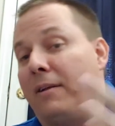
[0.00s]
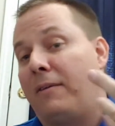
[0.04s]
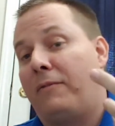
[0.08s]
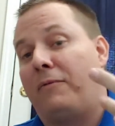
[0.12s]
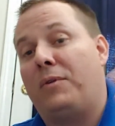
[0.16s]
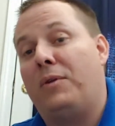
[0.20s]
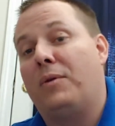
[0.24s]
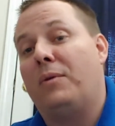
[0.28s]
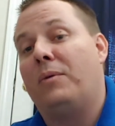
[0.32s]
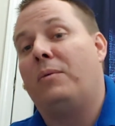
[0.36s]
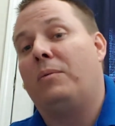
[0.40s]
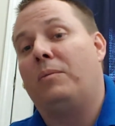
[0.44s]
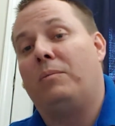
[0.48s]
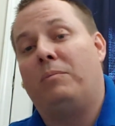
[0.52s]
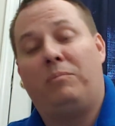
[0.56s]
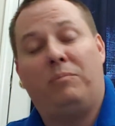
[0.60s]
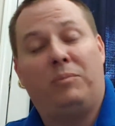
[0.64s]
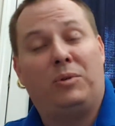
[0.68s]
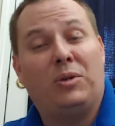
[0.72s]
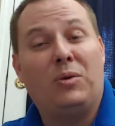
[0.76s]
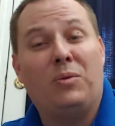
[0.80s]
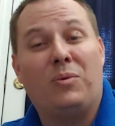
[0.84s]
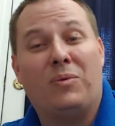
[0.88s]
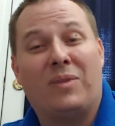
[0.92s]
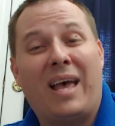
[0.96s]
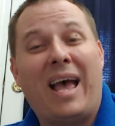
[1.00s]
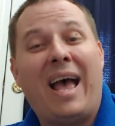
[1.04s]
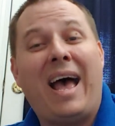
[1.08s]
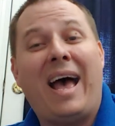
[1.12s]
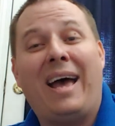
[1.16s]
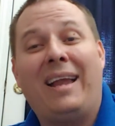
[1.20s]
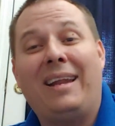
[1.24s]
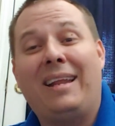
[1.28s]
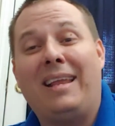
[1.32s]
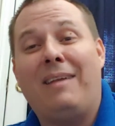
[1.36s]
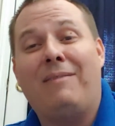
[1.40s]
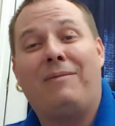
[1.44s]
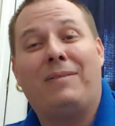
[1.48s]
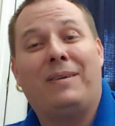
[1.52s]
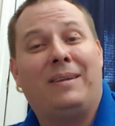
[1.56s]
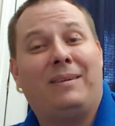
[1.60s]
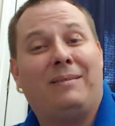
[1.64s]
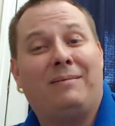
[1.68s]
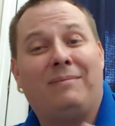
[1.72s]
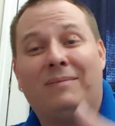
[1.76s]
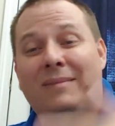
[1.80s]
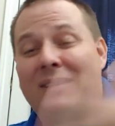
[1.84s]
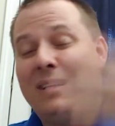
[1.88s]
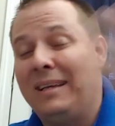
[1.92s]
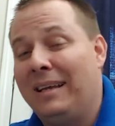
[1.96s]
And if you do that,
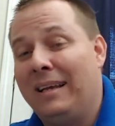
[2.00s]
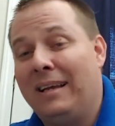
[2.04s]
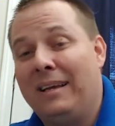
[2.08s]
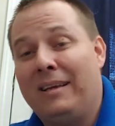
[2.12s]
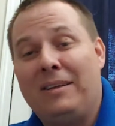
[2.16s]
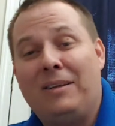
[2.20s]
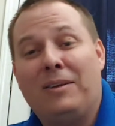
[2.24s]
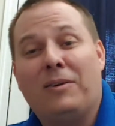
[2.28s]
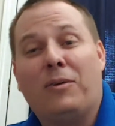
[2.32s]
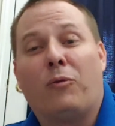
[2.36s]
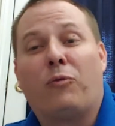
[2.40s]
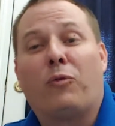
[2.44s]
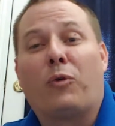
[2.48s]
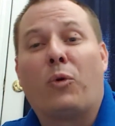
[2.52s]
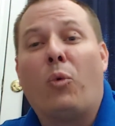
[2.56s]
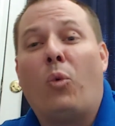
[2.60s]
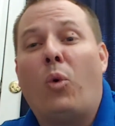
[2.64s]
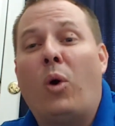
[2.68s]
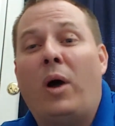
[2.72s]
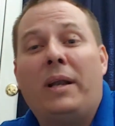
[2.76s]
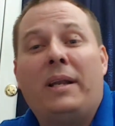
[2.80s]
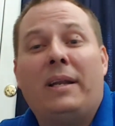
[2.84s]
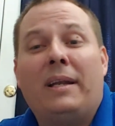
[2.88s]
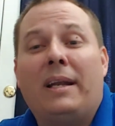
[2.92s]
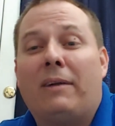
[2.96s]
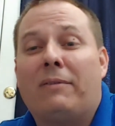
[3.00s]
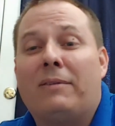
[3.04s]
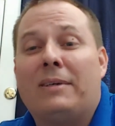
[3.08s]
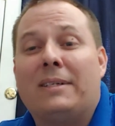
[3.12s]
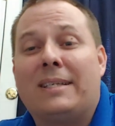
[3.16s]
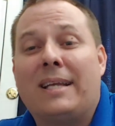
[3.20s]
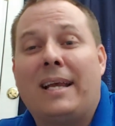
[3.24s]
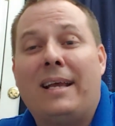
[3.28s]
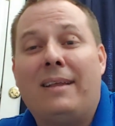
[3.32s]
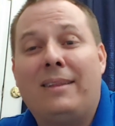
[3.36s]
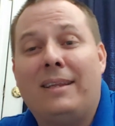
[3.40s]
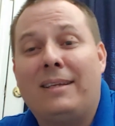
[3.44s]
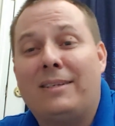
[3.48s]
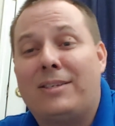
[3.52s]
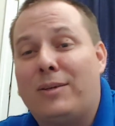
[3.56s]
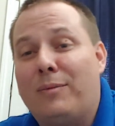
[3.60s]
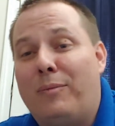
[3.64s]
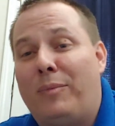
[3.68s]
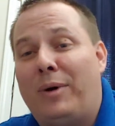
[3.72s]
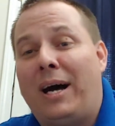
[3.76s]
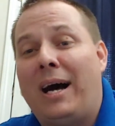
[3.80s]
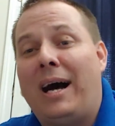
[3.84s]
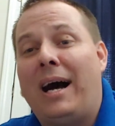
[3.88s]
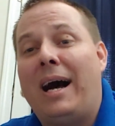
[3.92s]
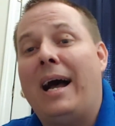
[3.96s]
even, you know, for 1 in every 10 that
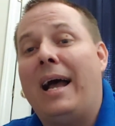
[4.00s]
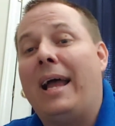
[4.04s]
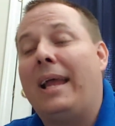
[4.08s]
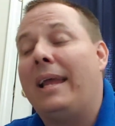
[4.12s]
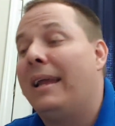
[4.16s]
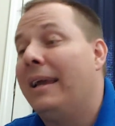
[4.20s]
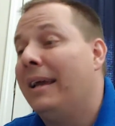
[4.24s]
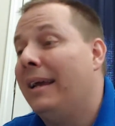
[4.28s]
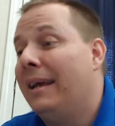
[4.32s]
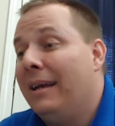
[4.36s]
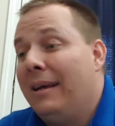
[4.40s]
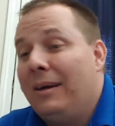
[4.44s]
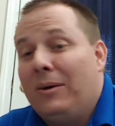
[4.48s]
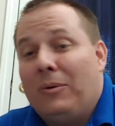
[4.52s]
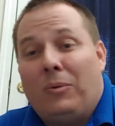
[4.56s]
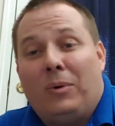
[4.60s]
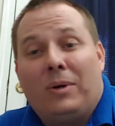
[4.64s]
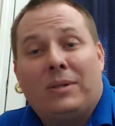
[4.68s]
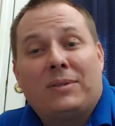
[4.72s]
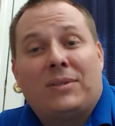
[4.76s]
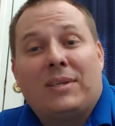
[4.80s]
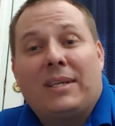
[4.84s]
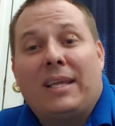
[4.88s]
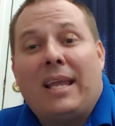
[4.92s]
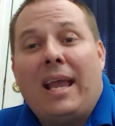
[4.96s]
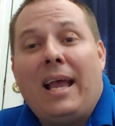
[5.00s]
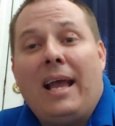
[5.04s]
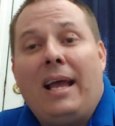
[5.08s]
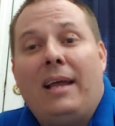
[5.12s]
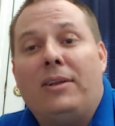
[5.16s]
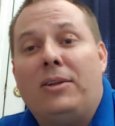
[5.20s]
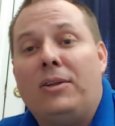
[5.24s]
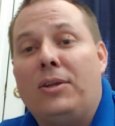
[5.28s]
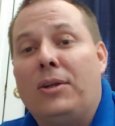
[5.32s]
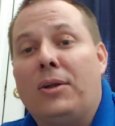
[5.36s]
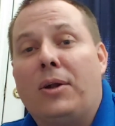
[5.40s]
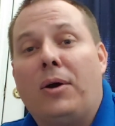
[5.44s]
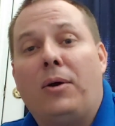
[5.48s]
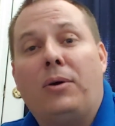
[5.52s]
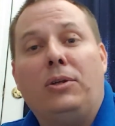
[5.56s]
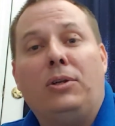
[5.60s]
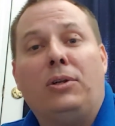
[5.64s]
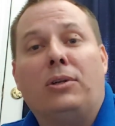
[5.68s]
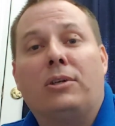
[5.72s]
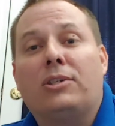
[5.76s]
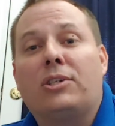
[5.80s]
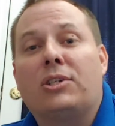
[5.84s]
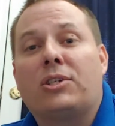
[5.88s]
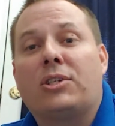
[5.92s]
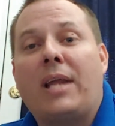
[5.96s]
you buy, once again, you know,
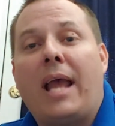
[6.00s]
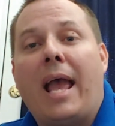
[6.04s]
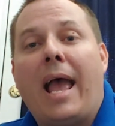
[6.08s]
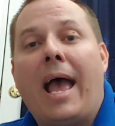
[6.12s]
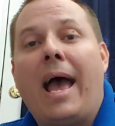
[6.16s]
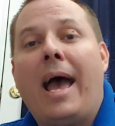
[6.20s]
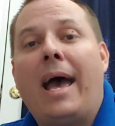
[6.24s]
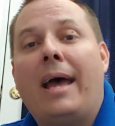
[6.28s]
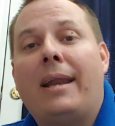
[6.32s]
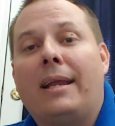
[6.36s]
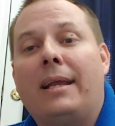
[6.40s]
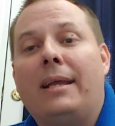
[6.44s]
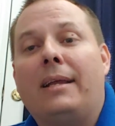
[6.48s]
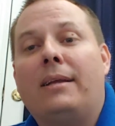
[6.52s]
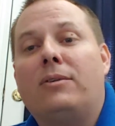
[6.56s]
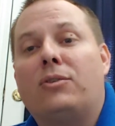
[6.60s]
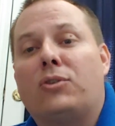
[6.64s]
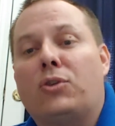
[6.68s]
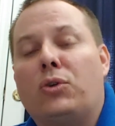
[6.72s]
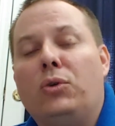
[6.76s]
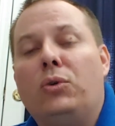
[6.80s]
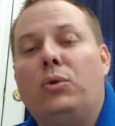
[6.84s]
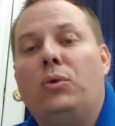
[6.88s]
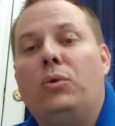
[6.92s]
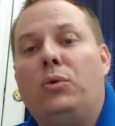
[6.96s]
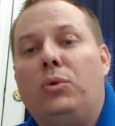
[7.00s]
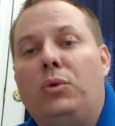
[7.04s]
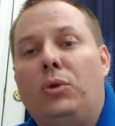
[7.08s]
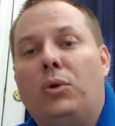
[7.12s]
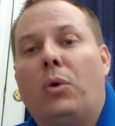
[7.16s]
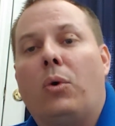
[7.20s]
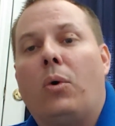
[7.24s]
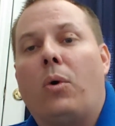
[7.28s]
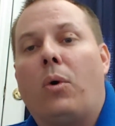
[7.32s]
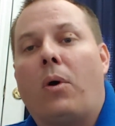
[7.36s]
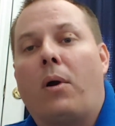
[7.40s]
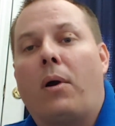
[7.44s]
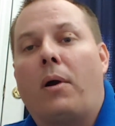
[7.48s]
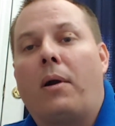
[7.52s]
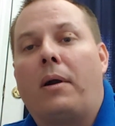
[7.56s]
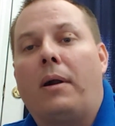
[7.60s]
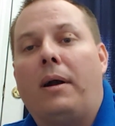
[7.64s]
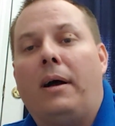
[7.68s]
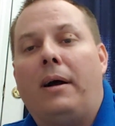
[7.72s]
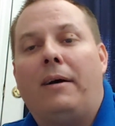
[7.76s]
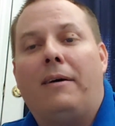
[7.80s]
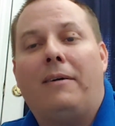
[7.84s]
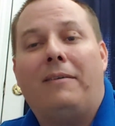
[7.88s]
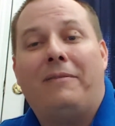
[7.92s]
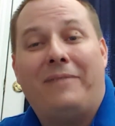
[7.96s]
you're just adding to
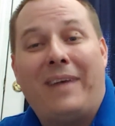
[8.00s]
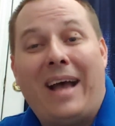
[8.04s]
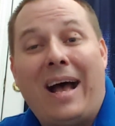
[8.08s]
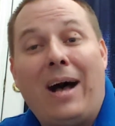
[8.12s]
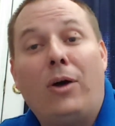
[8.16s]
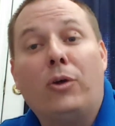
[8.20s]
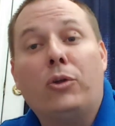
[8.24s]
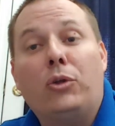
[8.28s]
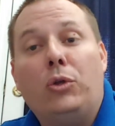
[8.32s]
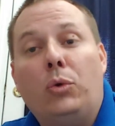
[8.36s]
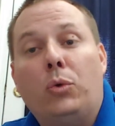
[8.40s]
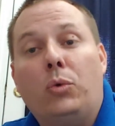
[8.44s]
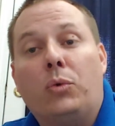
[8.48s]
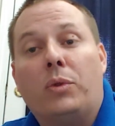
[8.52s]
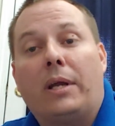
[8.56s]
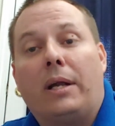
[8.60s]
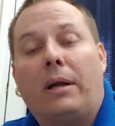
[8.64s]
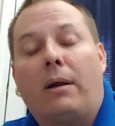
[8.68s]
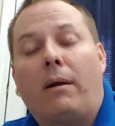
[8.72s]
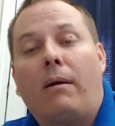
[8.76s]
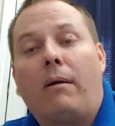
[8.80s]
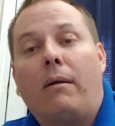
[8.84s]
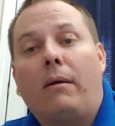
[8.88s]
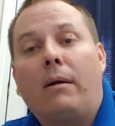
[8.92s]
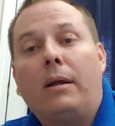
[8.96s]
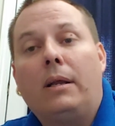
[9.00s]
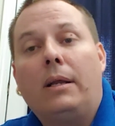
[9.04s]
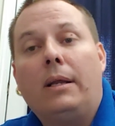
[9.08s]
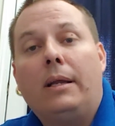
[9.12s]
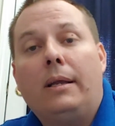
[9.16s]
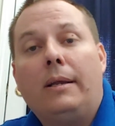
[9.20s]
your value there.